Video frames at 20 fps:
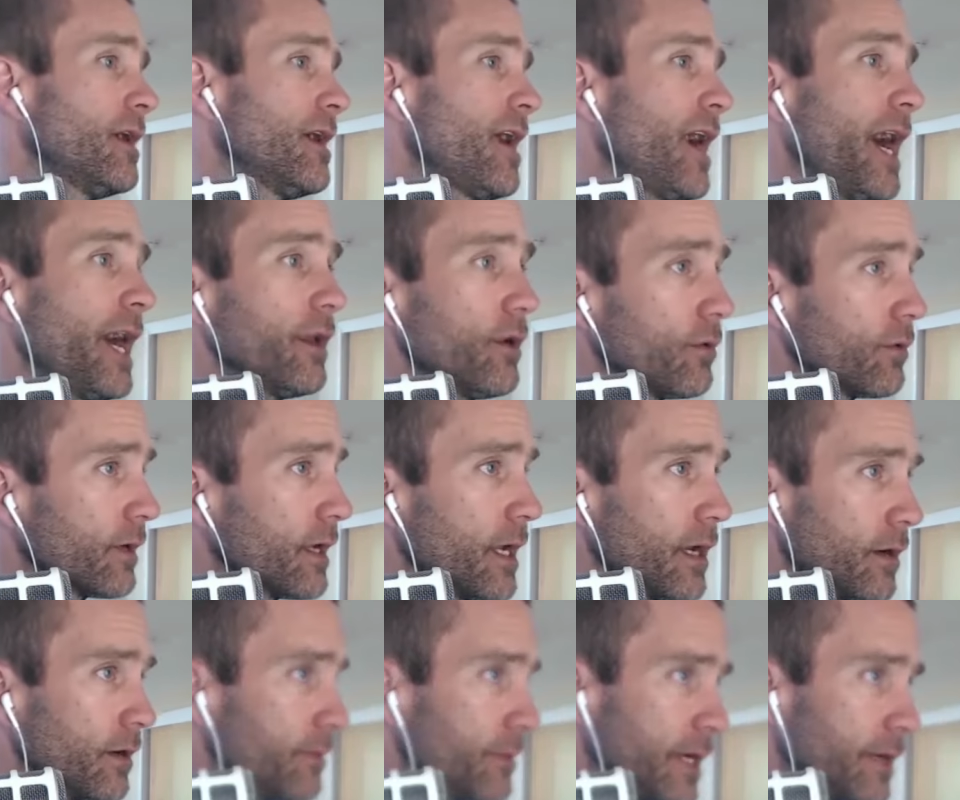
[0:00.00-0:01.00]
I don't
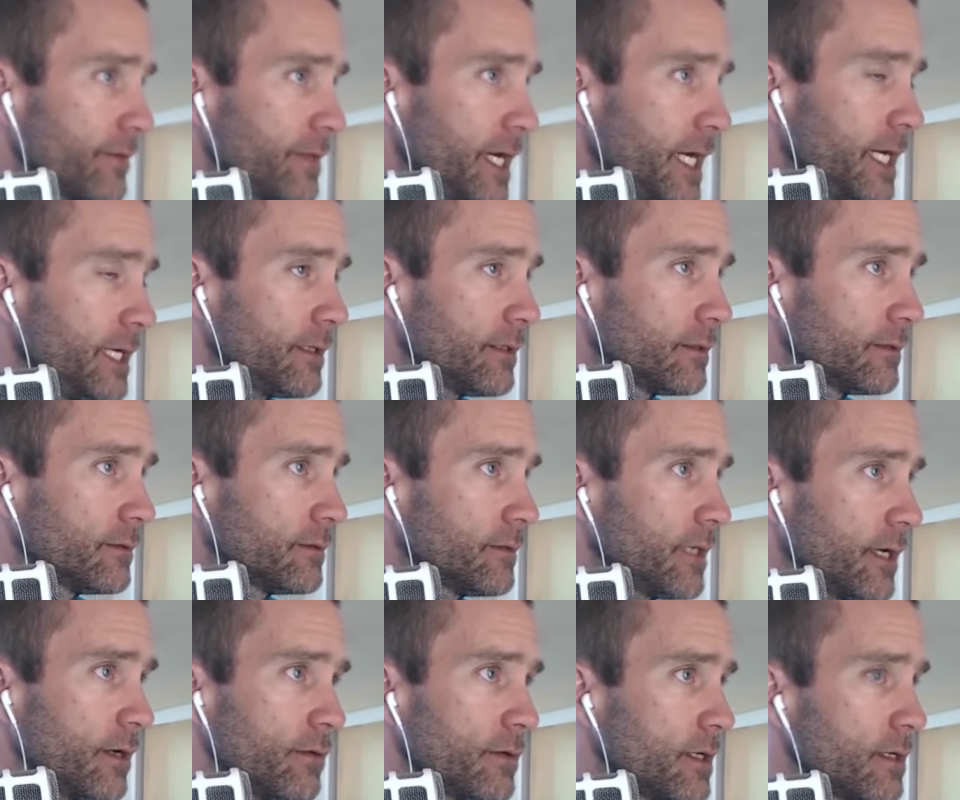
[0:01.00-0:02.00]
care about that.
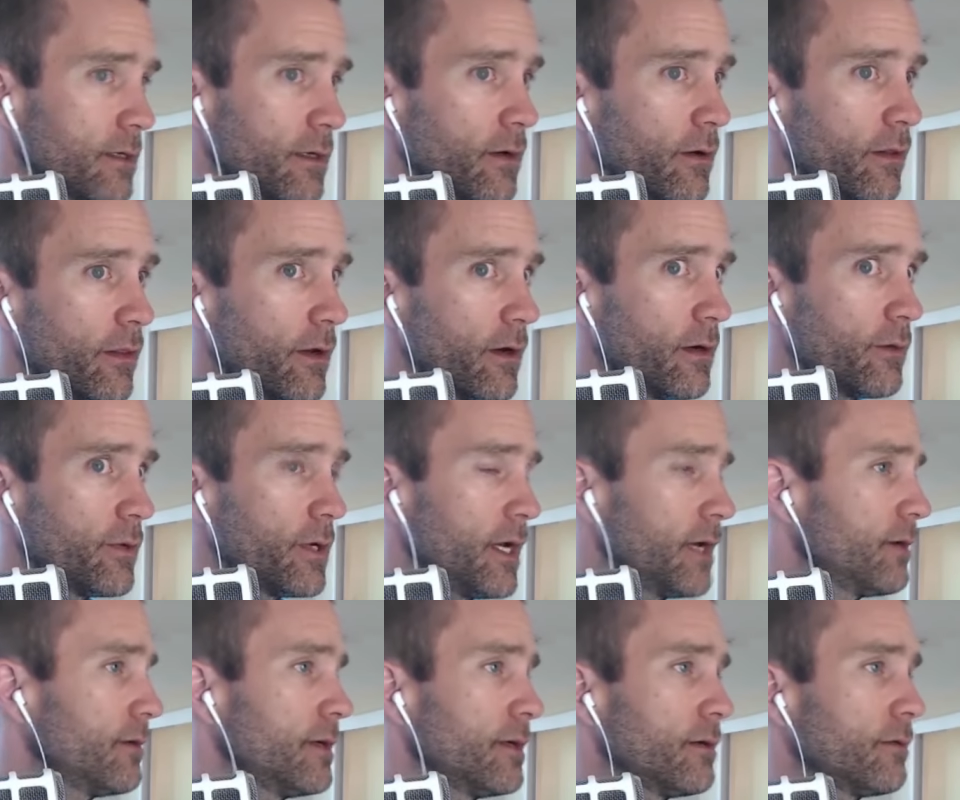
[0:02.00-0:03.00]
I don't need to go to therapy. I
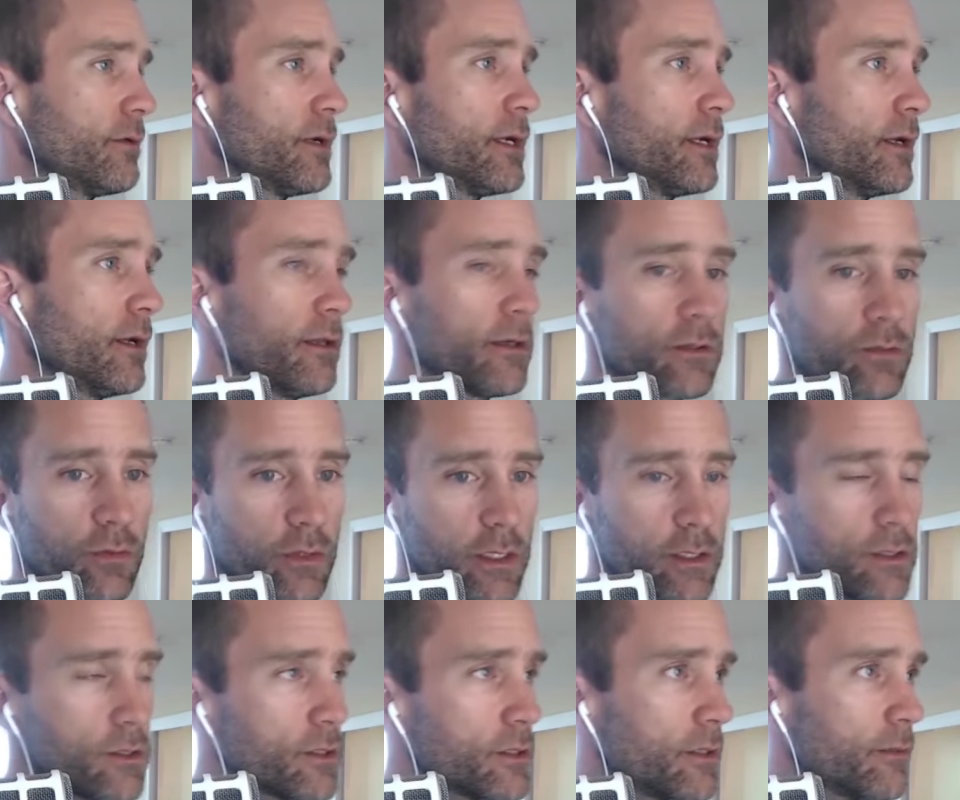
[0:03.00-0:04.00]
don't need to read any of this
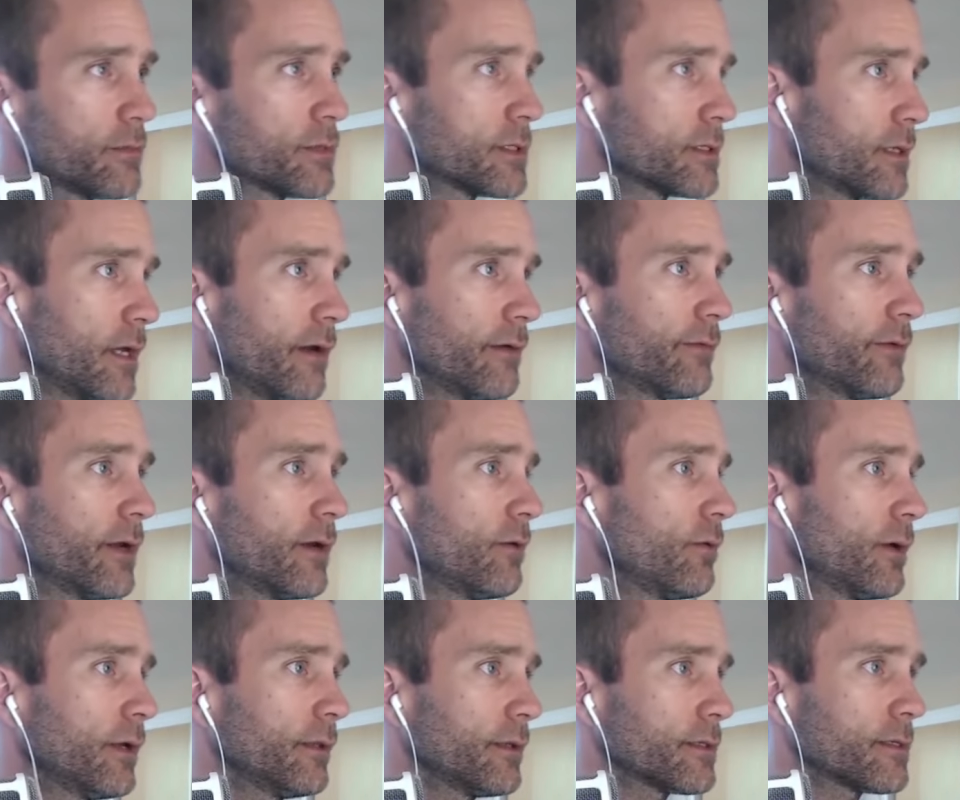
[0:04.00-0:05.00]
relationship stuff. I don't
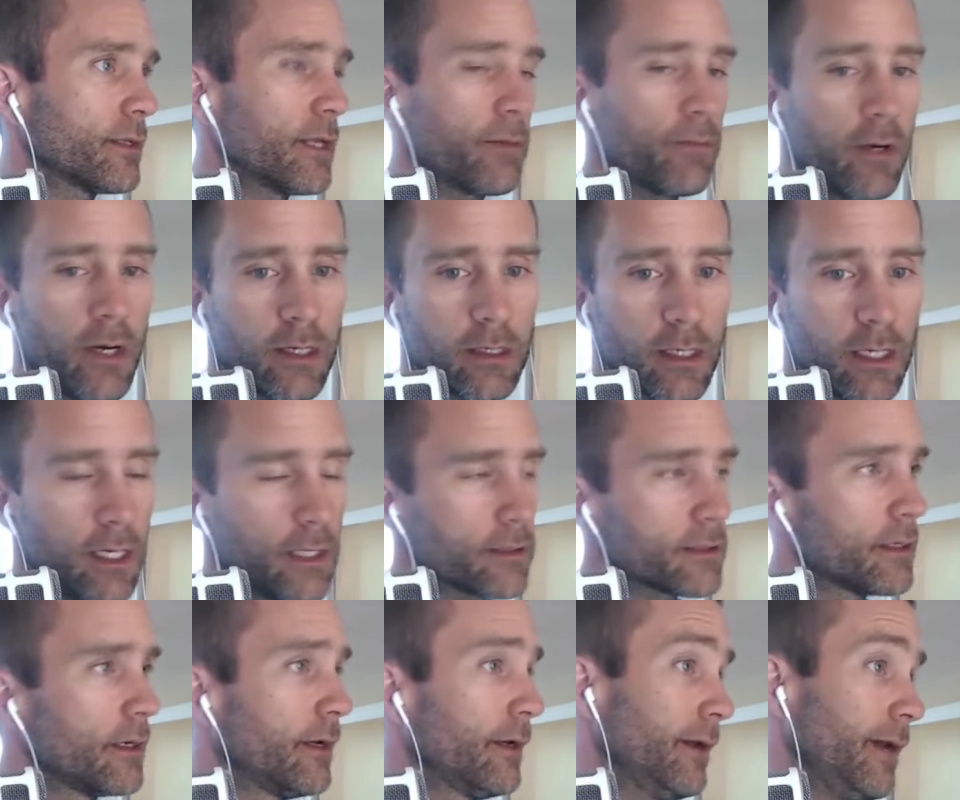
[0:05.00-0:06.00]
want to listen to that podcast.
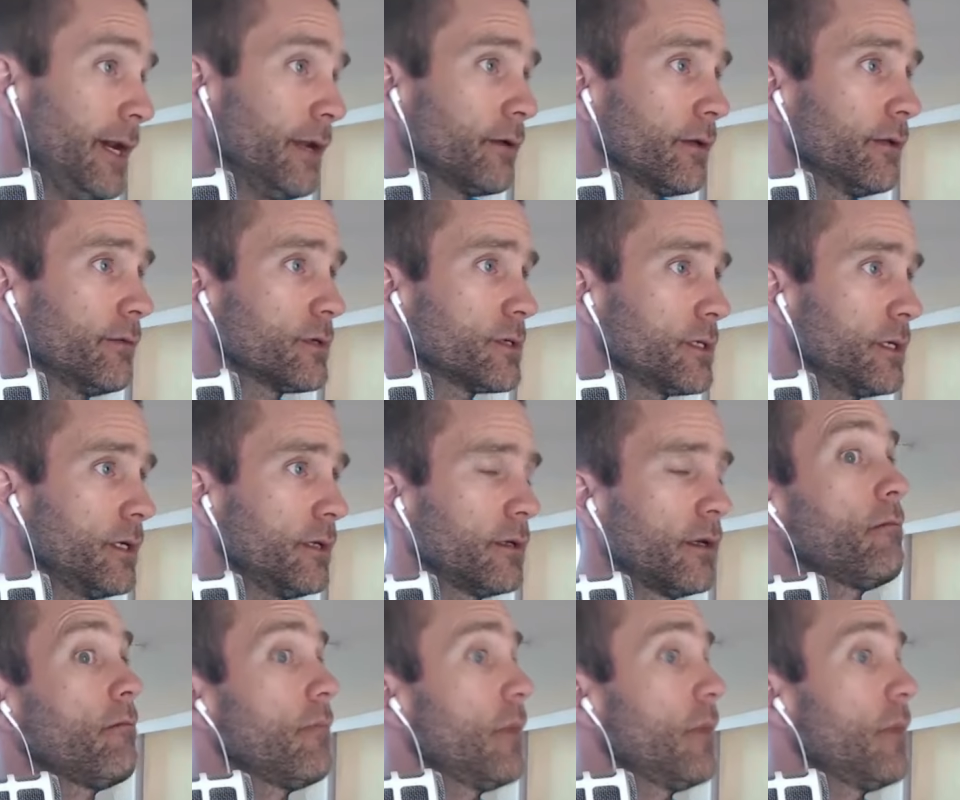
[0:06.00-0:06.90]
I don't give a shit.